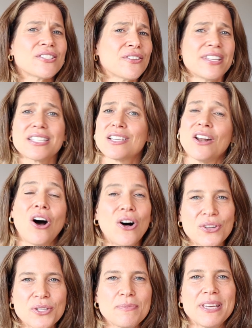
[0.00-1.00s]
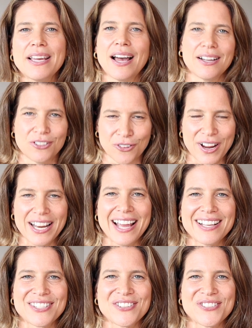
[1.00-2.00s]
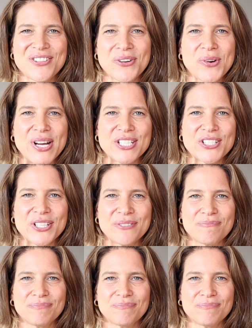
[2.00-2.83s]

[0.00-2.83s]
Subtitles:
So this can also be a great answer to the question.